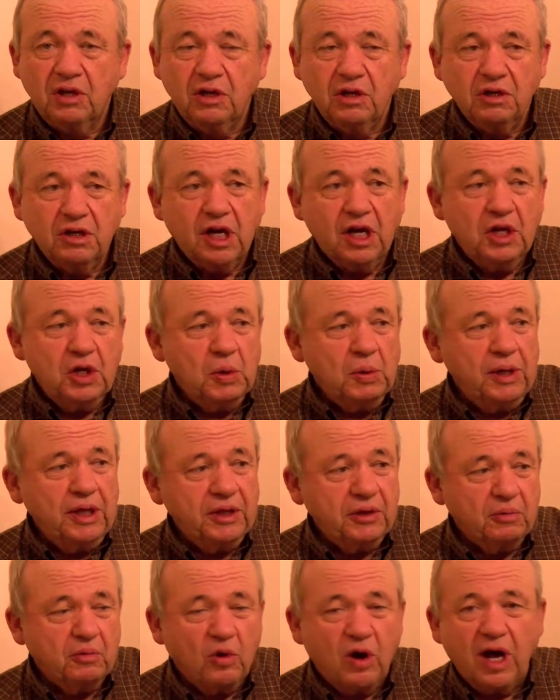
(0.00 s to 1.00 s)
Now, you
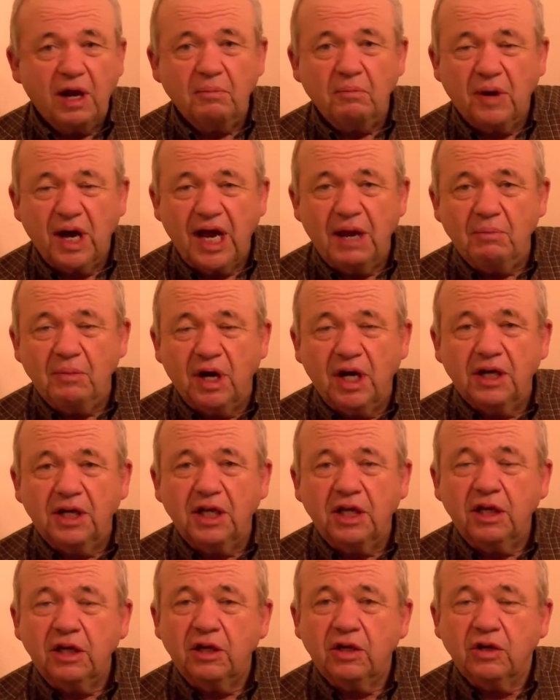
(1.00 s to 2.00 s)
either want my
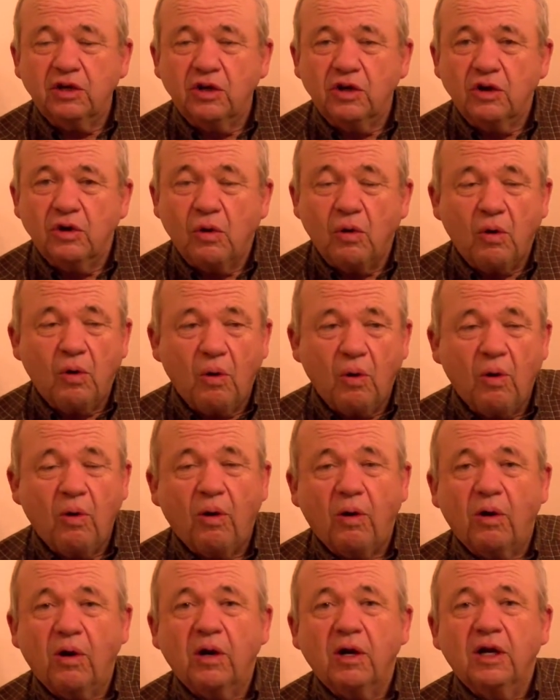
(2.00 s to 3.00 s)
money
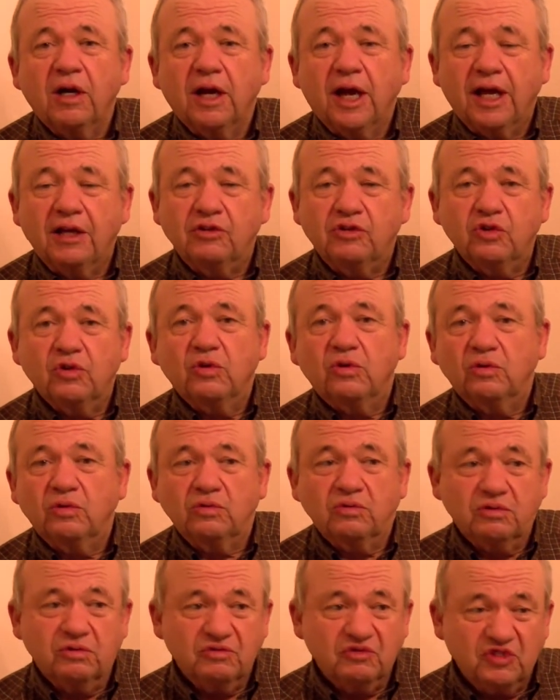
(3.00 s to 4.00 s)
and
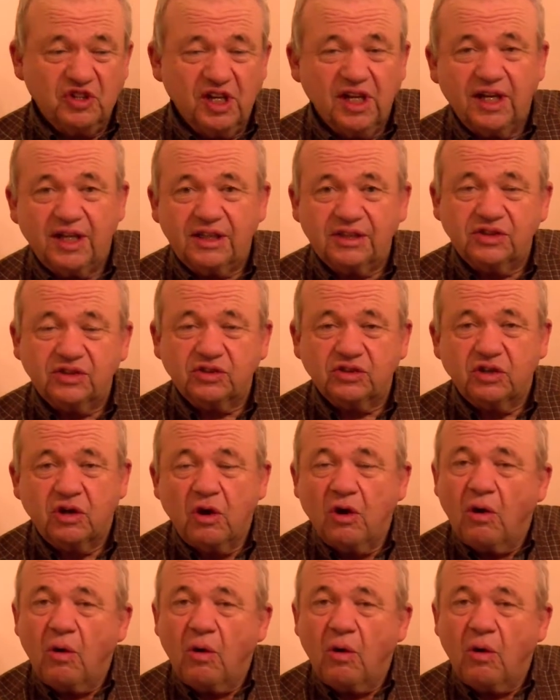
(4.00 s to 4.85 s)
do this,